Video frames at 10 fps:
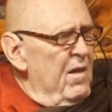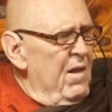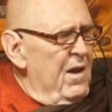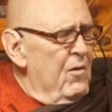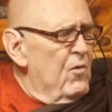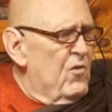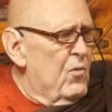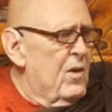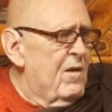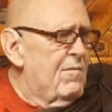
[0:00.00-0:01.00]
I think he was
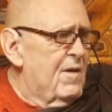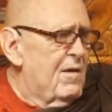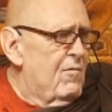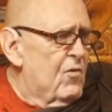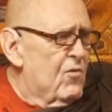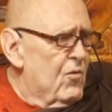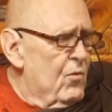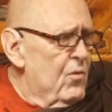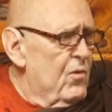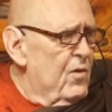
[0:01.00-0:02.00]
25 years
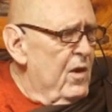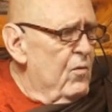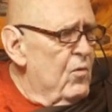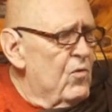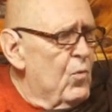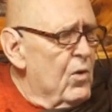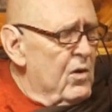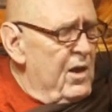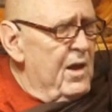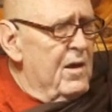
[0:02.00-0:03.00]
old. He was
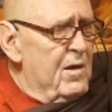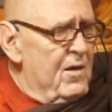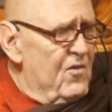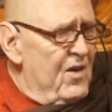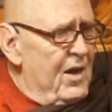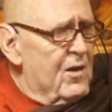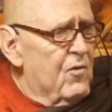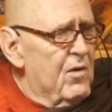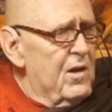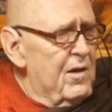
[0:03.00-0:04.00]
working on his
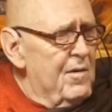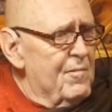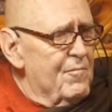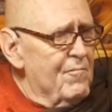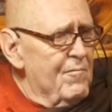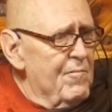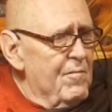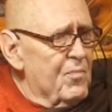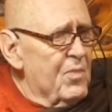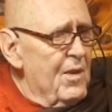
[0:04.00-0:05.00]
doctorate,
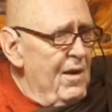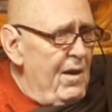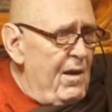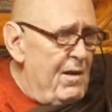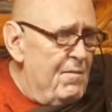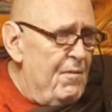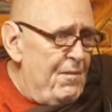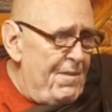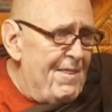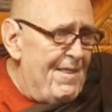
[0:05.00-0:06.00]
and
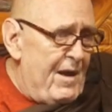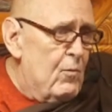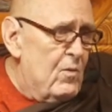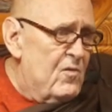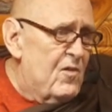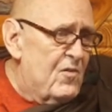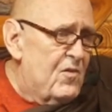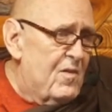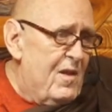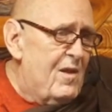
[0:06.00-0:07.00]
that was
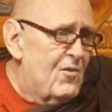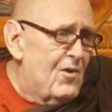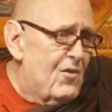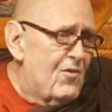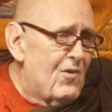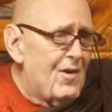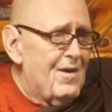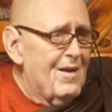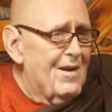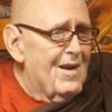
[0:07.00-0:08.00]
his thesis
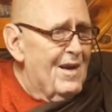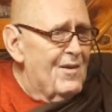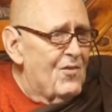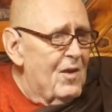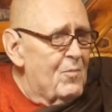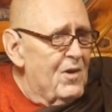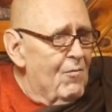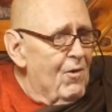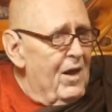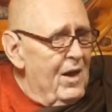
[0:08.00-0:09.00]
concept
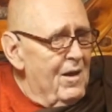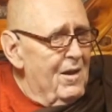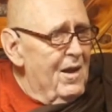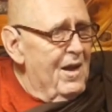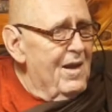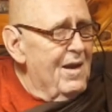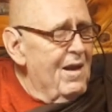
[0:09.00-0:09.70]
and reality.